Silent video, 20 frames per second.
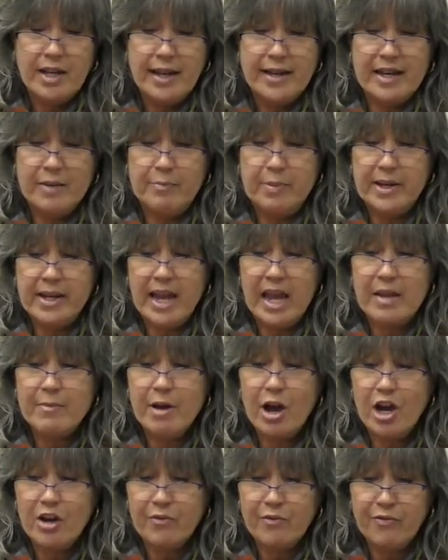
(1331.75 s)
and it
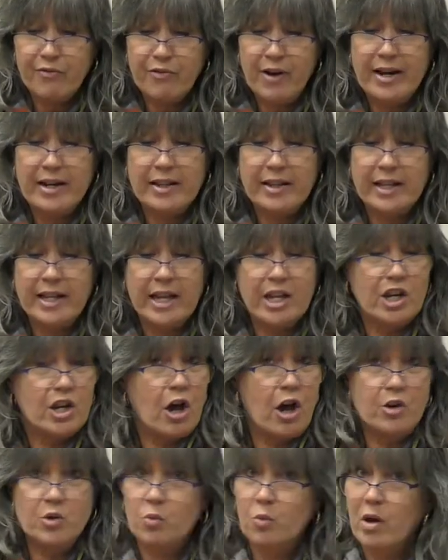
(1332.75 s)
became unfriendly and
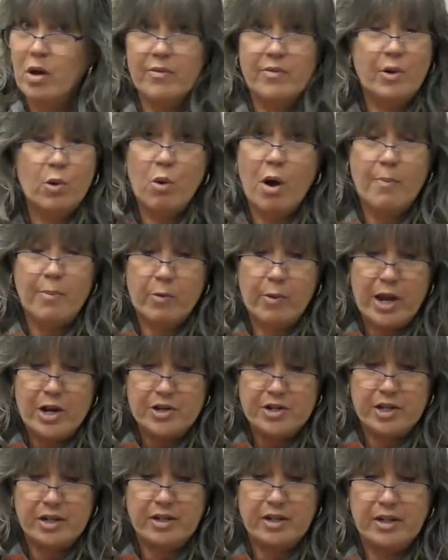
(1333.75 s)
not one of
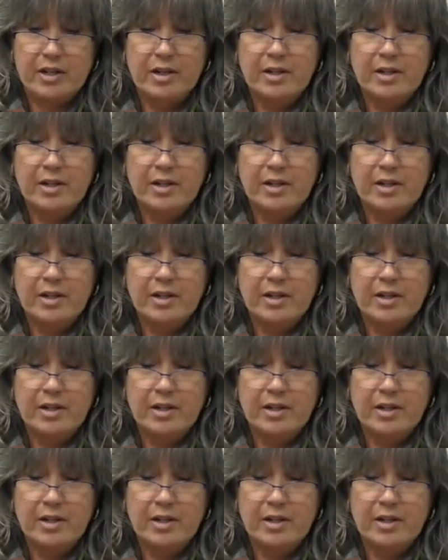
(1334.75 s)
cooperation.